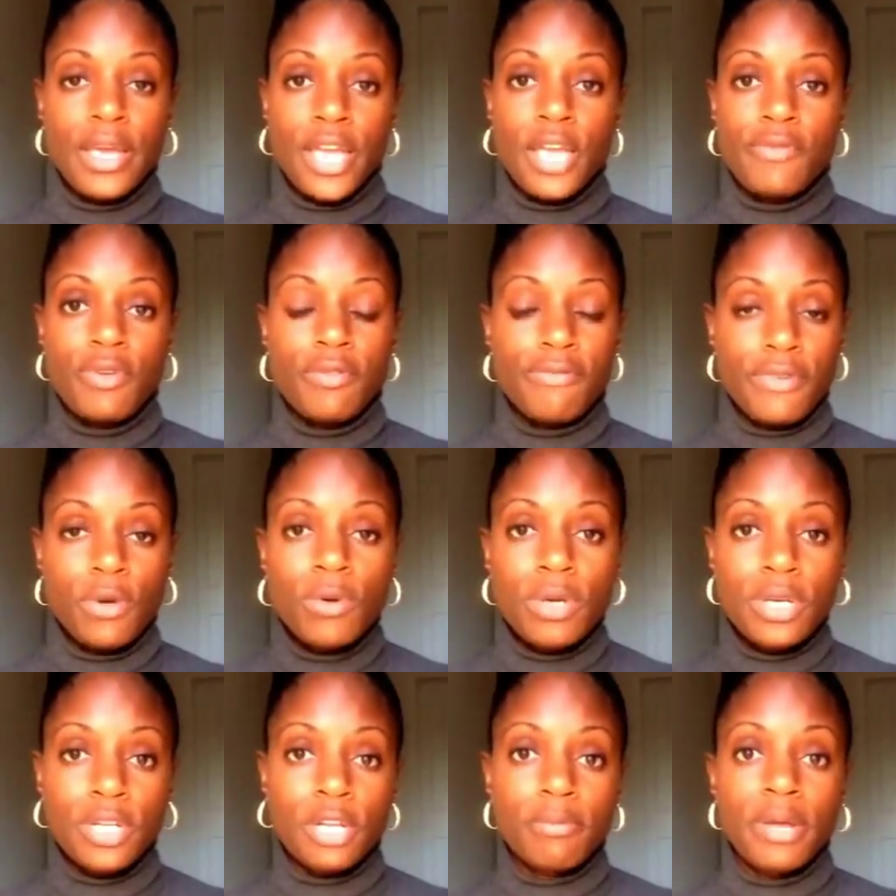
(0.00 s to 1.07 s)
If you feel
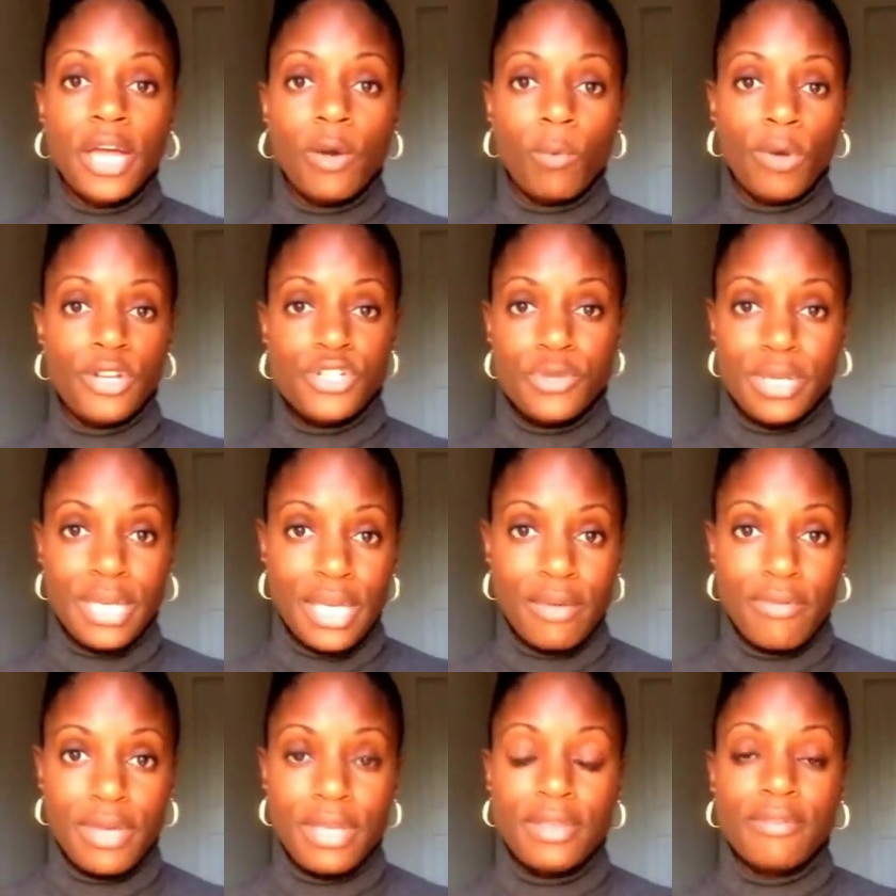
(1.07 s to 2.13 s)
good about what you're
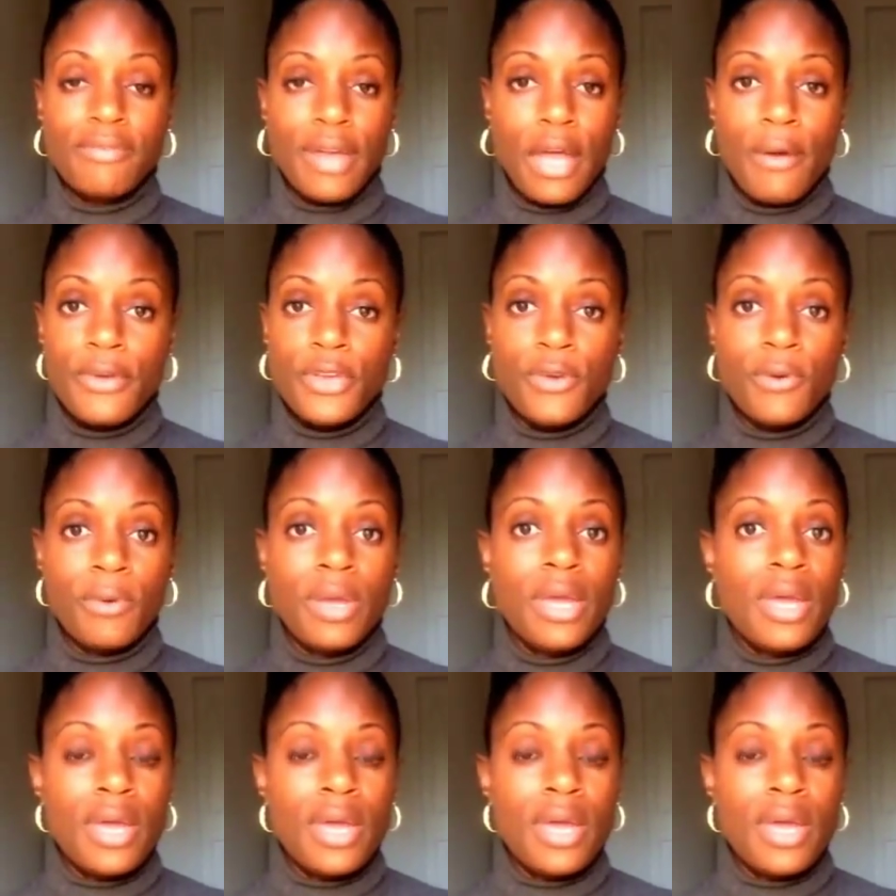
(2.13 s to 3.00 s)
giving, the value,